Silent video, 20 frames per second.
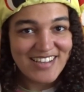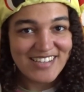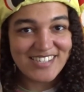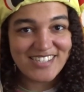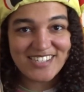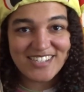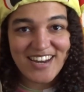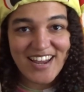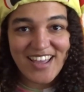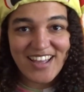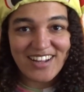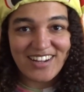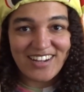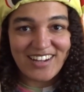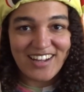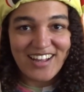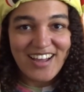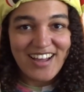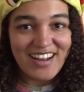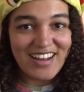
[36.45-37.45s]

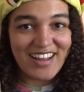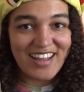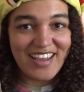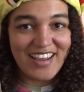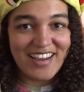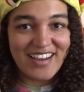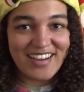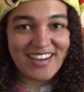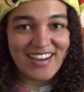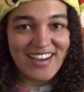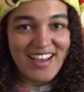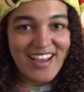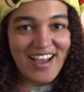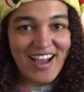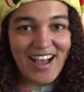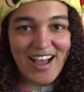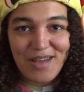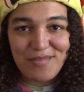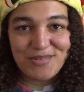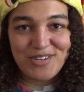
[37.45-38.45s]
Still, like,
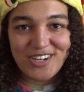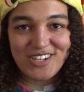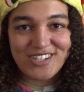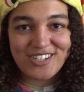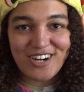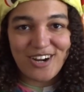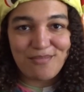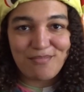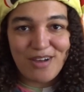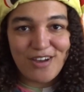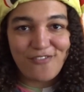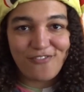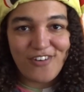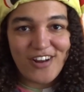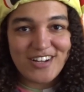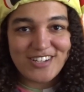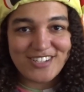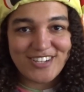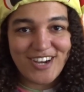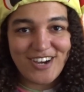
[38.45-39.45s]
I'm just on my
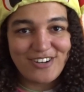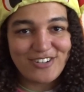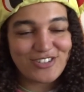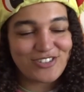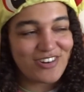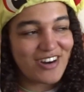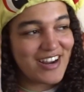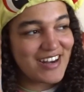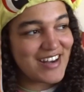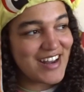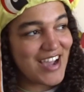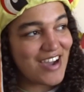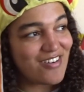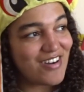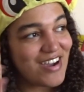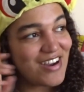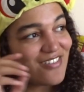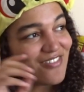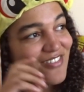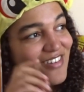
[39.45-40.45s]
friend's couch right
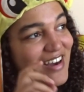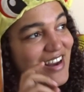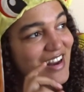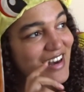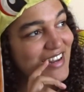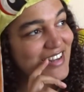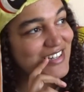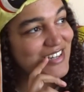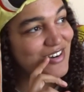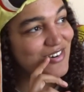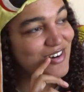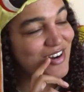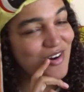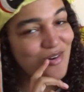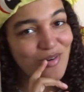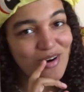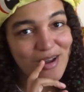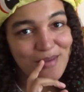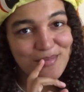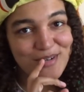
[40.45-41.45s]
now. I really don't
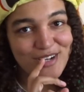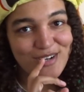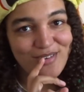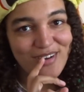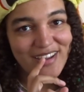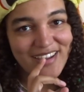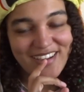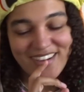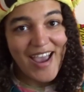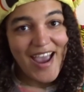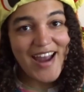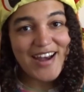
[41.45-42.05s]
know what I'm doing.